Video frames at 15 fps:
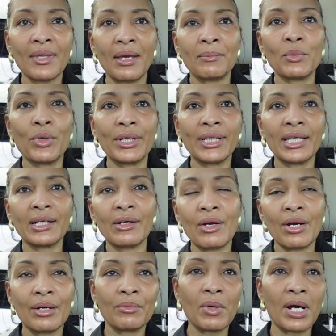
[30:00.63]
I'm going to get a
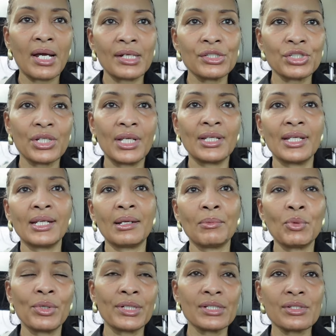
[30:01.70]
car wash, and then
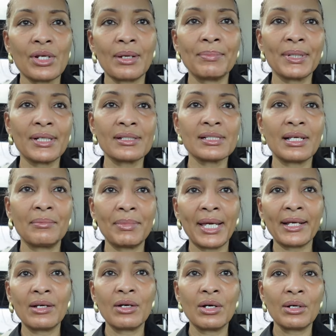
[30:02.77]
I'm going to Starbucks, come
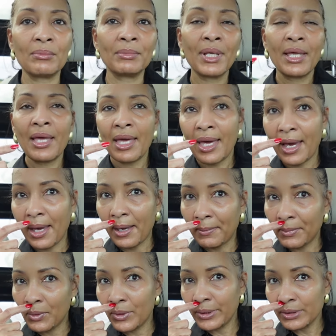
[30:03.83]
back home.
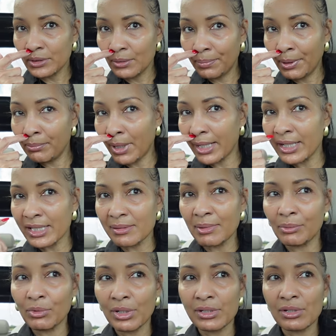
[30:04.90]
I'm going to put my
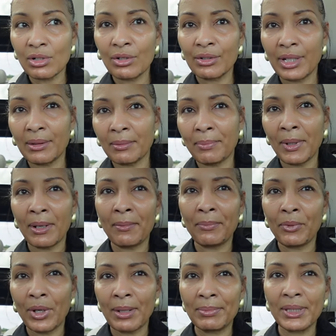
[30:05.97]
husband roast on at about
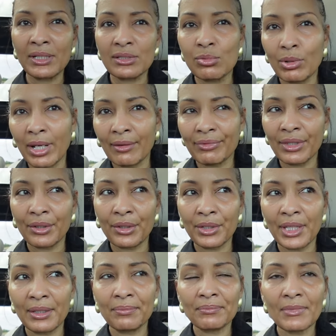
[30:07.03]
probably
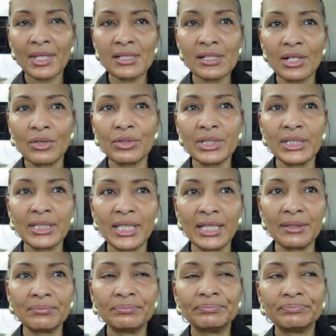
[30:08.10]
12:30, slow cook it,